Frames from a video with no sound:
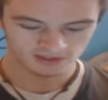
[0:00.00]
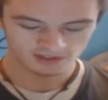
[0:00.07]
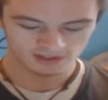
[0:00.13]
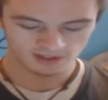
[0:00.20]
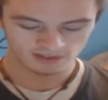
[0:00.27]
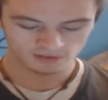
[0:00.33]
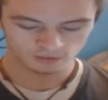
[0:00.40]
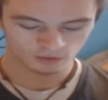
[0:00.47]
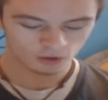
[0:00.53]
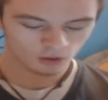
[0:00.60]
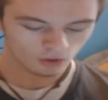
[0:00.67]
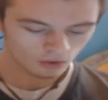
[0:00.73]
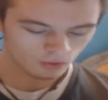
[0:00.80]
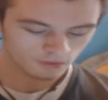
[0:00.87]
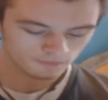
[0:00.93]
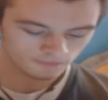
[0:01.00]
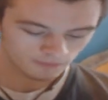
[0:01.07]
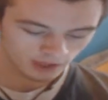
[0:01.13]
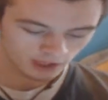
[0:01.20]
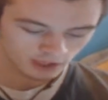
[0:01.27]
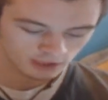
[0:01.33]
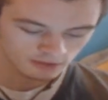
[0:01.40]
That's, ooh,
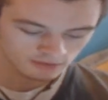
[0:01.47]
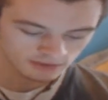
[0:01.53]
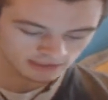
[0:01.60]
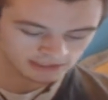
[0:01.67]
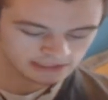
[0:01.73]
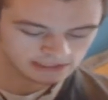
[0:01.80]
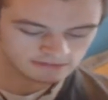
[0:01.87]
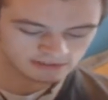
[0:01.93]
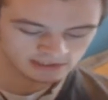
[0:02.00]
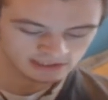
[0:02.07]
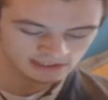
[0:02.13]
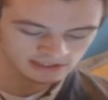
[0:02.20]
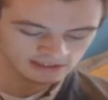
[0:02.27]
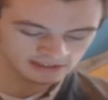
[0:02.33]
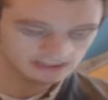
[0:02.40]
you received 60